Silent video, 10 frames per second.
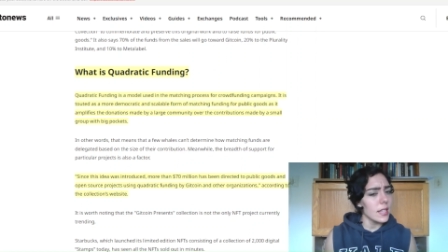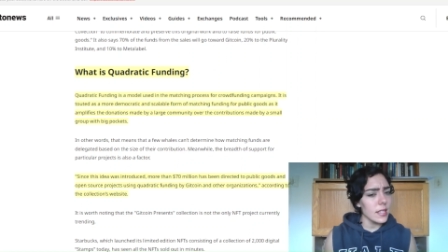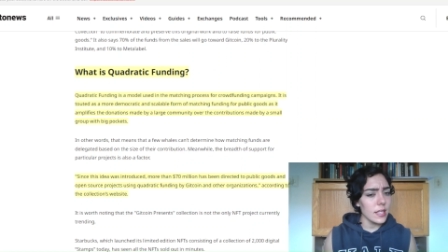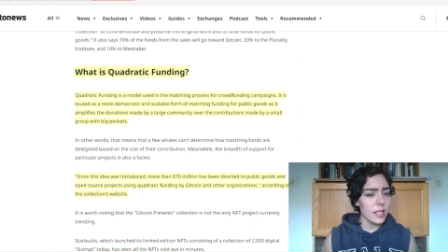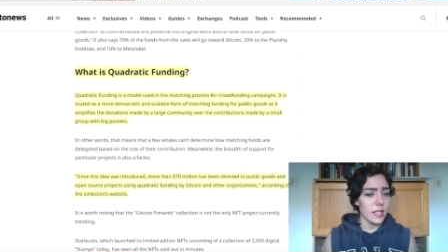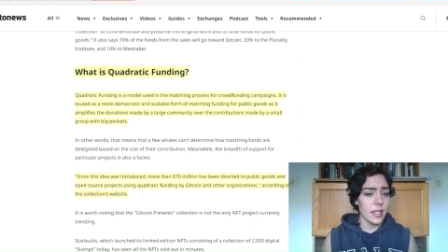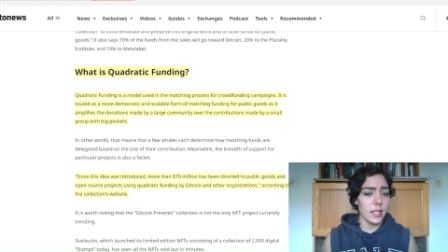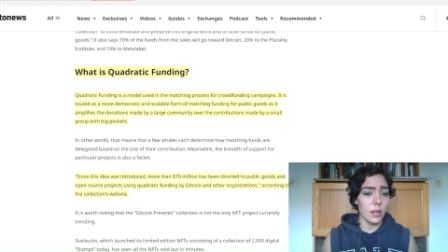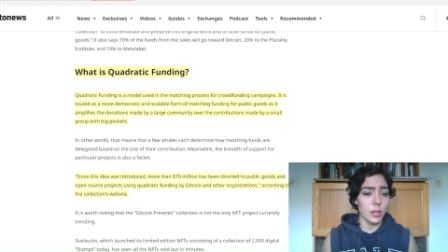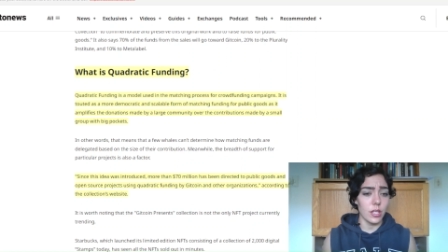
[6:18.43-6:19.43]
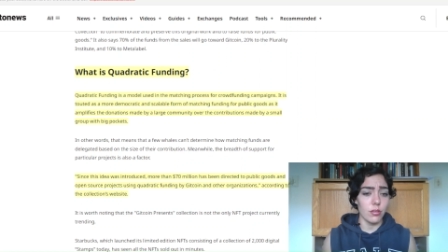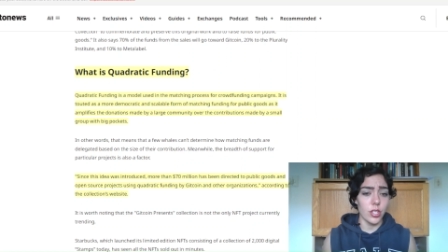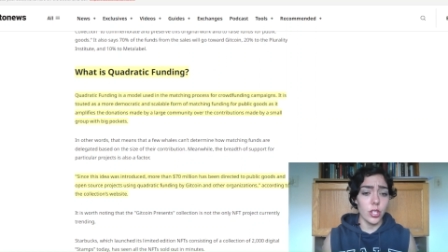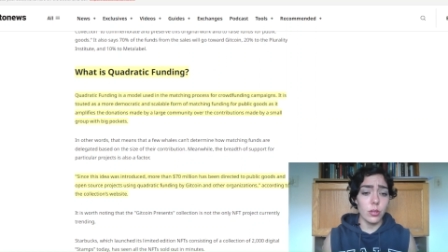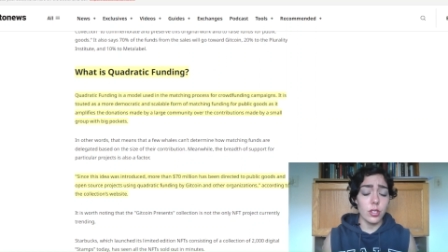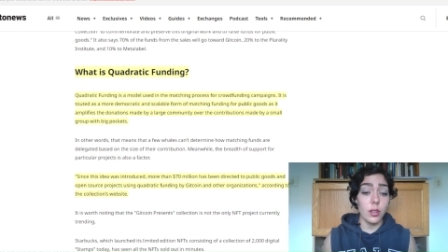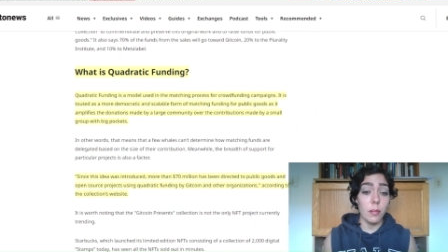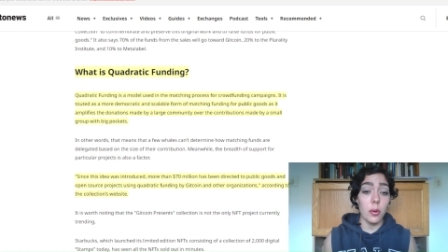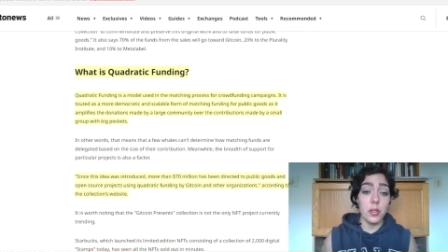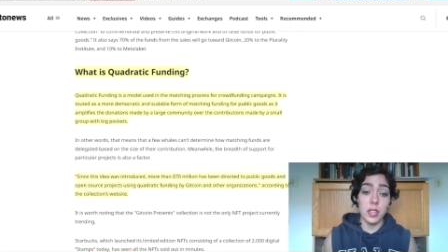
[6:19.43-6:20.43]
Since this idea was introduced,
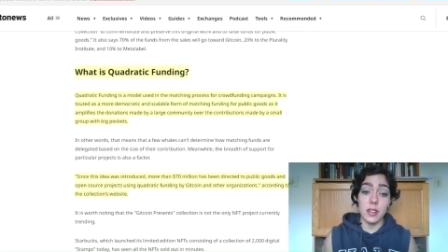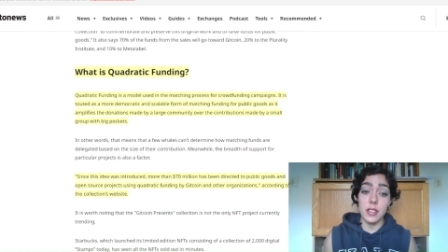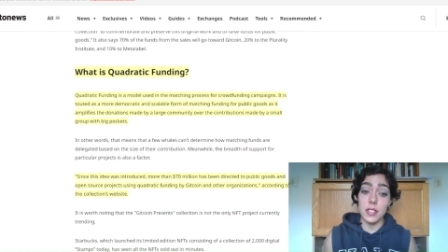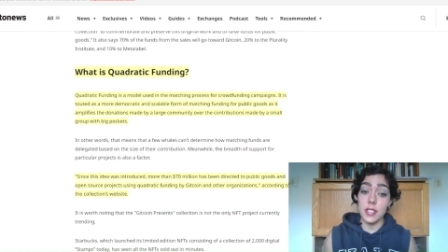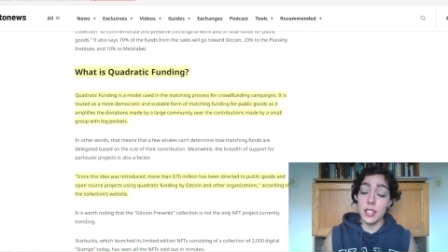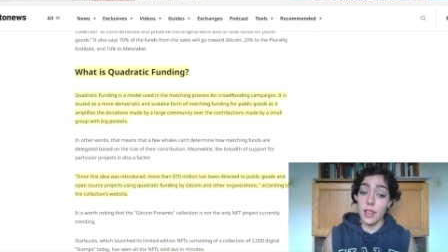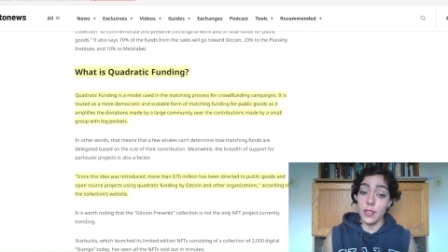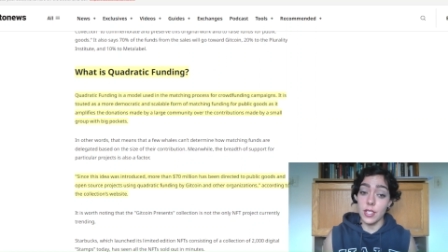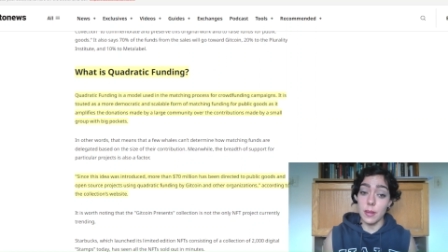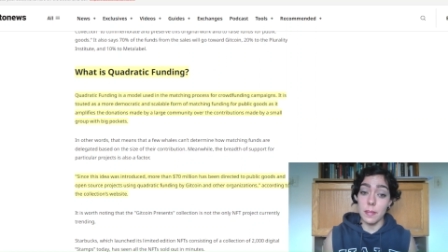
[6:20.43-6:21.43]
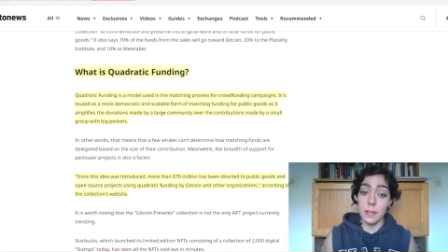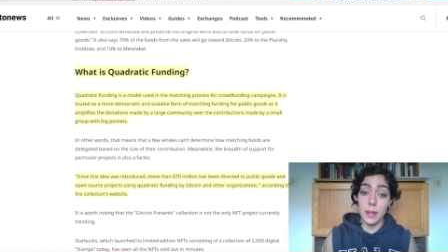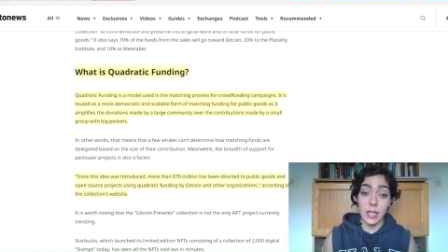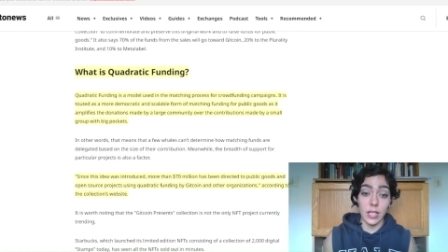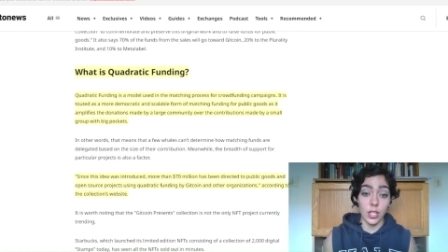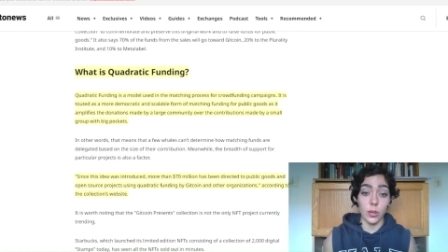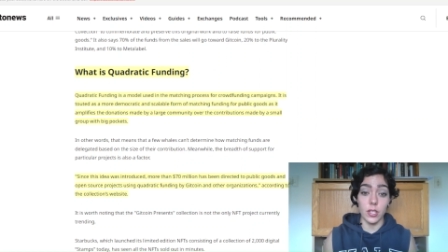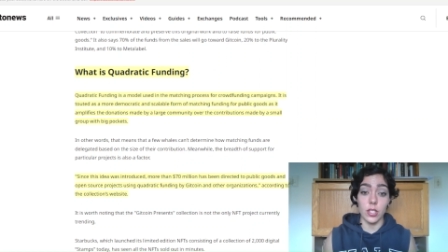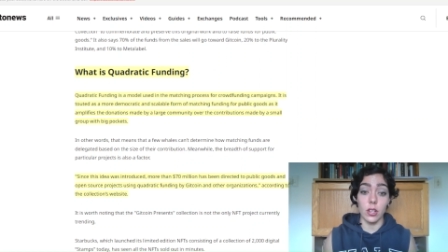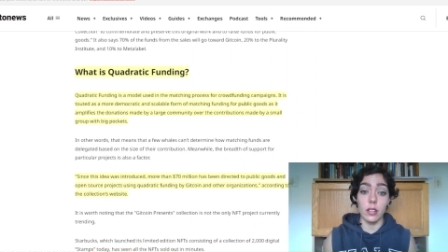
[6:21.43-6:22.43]
more than seventy million U
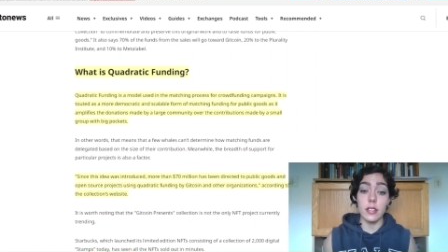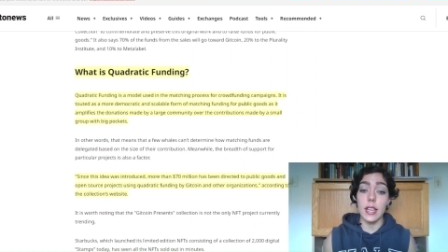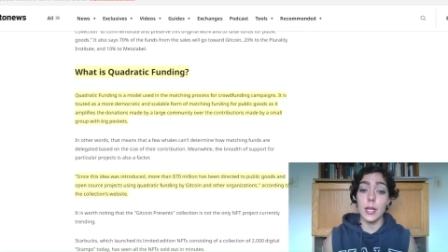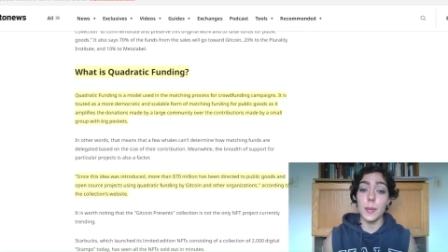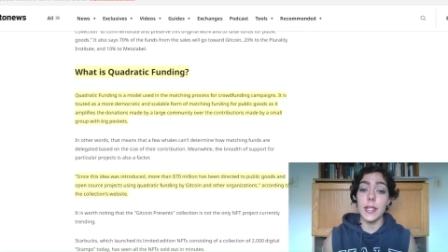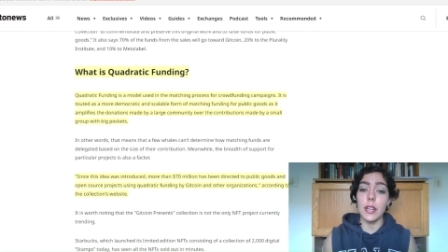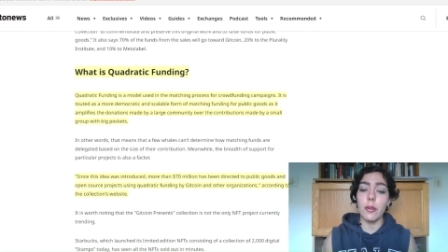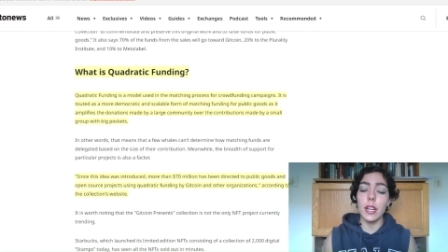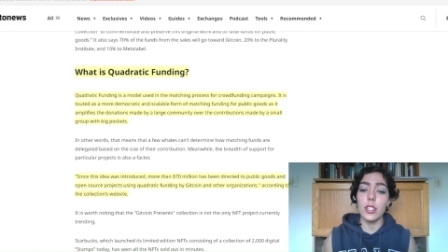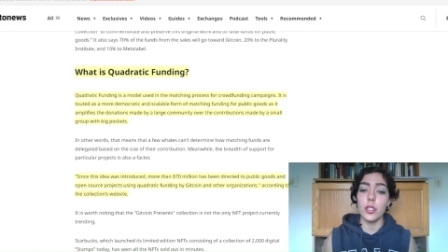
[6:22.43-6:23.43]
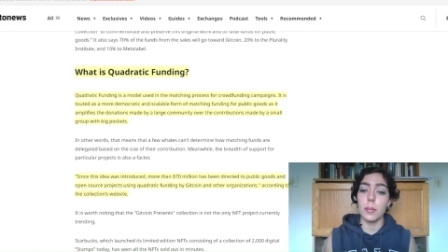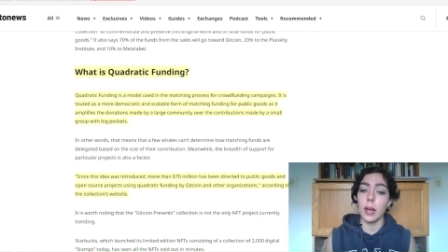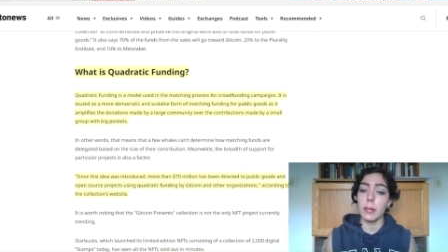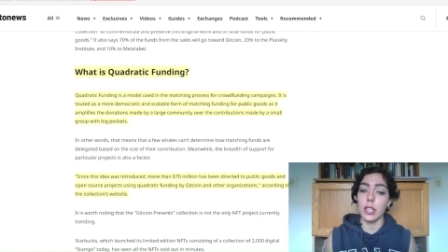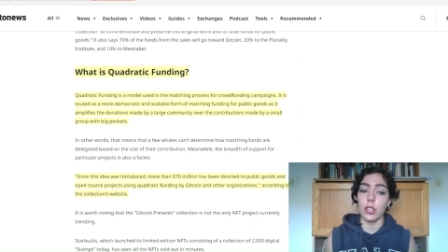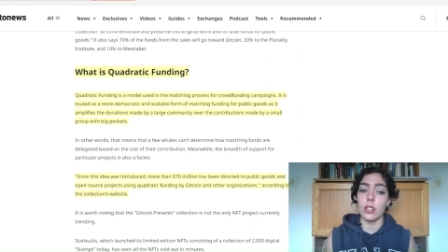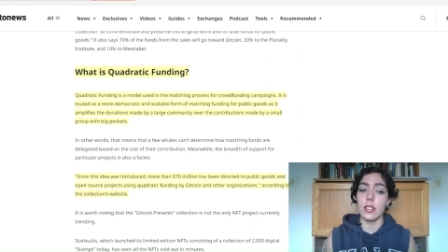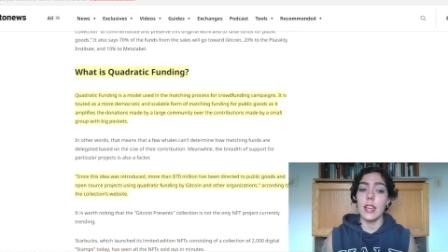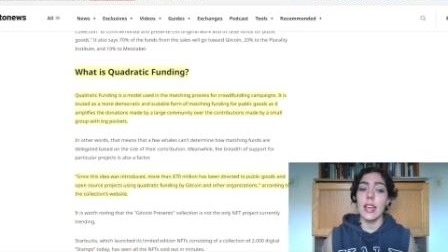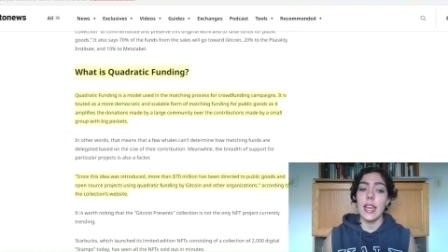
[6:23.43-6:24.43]
S dollars has been directed to public goods